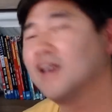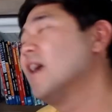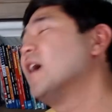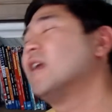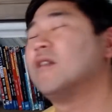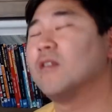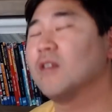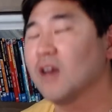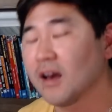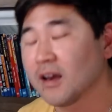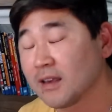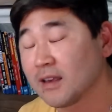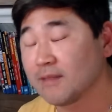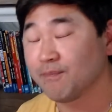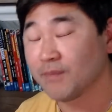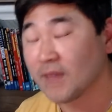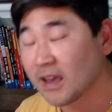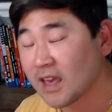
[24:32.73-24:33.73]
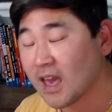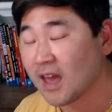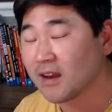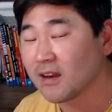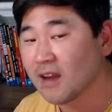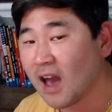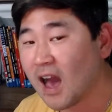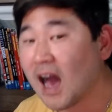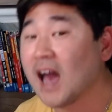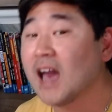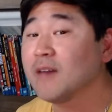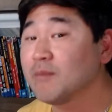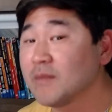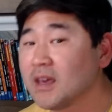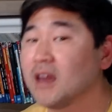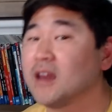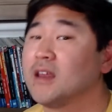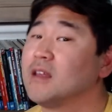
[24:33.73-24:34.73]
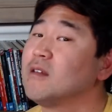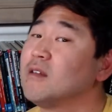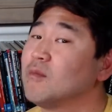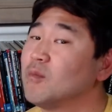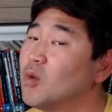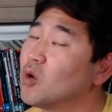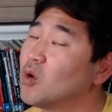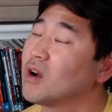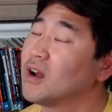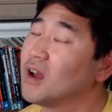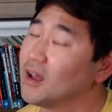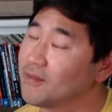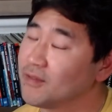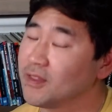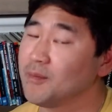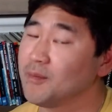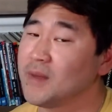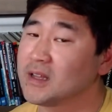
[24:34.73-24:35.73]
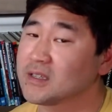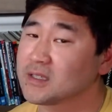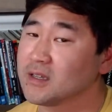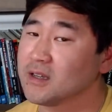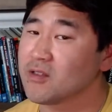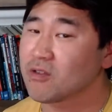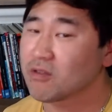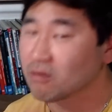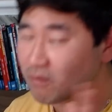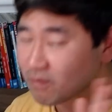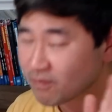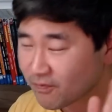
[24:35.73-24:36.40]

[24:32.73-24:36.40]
And again, I'm getting more of the message